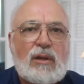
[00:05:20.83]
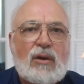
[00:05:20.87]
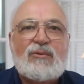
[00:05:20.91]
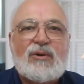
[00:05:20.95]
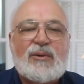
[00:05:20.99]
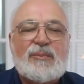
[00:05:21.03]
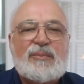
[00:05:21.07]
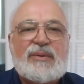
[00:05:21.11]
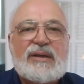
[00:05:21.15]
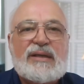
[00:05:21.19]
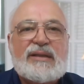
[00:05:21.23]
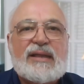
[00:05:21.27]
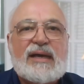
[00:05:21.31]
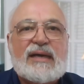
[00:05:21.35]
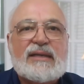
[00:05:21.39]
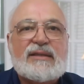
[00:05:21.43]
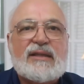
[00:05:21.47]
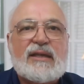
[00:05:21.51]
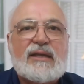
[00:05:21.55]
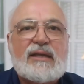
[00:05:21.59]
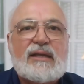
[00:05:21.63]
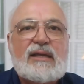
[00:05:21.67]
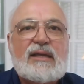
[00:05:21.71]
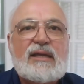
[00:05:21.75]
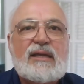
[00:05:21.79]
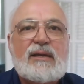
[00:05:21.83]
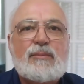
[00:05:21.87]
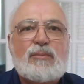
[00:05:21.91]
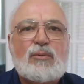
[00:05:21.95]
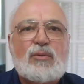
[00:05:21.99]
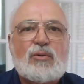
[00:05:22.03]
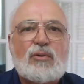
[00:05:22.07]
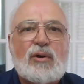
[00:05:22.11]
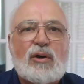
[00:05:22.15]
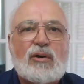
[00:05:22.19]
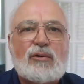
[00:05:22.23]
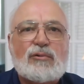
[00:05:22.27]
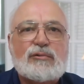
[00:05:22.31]
would be that the
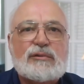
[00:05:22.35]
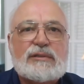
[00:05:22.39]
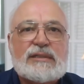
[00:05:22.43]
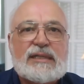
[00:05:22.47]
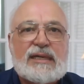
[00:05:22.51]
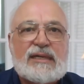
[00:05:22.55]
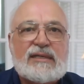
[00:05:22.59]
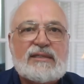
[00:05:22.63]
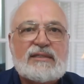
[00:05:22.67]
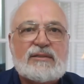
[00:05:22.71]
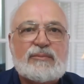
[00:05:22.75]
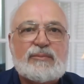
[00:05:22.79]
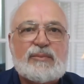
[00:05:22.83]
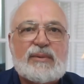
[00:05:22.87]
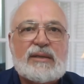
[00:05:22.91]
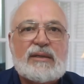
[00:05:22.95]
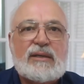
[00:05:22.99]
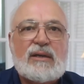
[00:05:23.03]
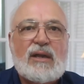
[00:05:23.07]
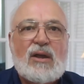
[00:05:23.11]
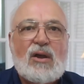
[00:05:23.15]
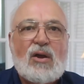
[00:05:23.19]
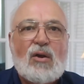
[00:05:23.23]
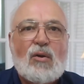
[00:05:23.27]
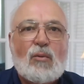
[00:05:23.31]
Hebrew Old Testament